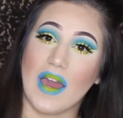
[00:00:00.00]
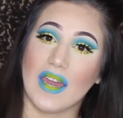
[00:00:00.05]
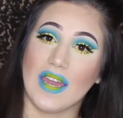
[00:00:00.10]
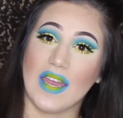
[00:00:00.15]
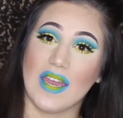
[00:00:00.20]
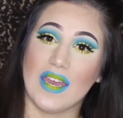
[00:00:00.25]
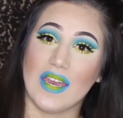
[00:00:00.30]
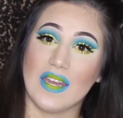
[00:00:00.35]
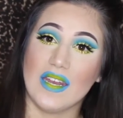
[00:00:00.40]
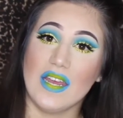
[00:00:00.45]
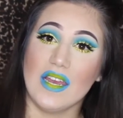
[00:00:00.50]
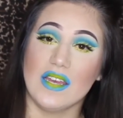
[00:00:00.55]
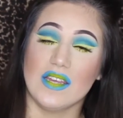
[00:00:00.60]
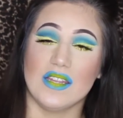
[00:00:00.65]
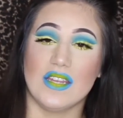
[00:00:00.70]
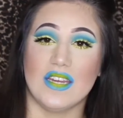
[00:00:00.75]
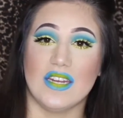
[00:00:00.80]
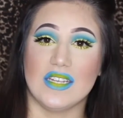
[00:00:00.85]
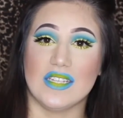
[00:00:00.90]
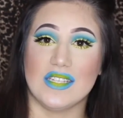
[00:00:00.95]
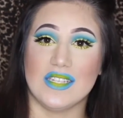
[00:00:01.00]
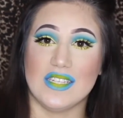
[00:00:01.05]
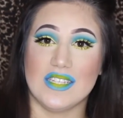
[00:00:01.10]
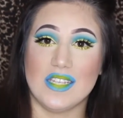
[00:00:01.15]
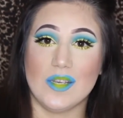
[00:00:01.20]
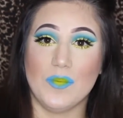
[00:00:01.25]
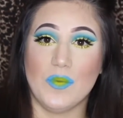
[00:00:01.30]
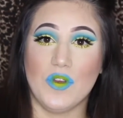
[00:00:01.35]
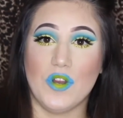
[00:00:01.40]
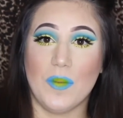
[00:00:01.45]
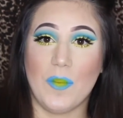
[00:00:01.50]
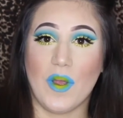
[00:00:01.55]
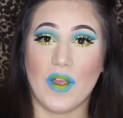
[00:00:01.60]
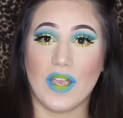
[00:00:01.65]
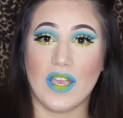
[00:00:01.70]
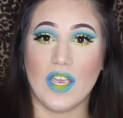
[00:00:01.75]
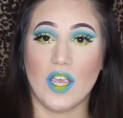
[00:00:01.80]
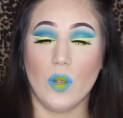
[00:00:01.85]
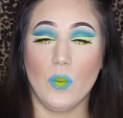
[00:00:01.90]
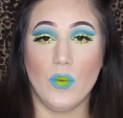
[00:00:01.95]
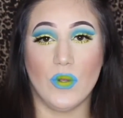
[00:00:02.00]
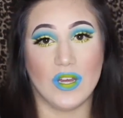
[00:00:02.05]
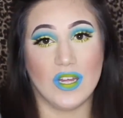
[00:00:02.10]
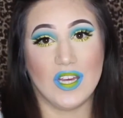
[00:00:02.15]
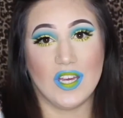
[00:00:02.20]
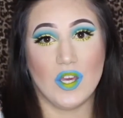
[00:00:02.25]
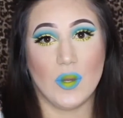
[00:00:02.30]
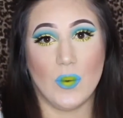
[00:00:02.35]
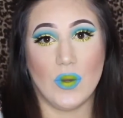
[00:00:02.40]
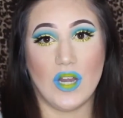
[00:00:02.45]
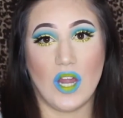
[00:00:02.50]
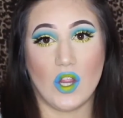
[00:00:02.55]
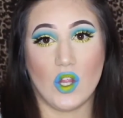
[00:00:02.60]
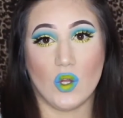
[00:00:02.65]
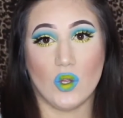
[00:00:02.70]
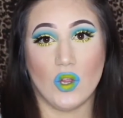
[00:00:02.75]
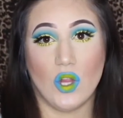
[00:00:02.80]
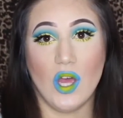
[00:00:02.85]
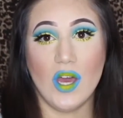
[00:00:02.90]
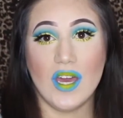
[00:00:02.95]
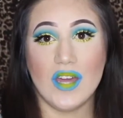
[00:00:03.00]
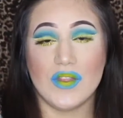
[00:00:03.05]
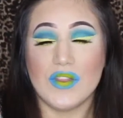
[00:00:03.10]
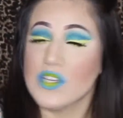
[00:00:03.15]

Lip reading: back in. It is CC Beauty Mark here, bringing you another look.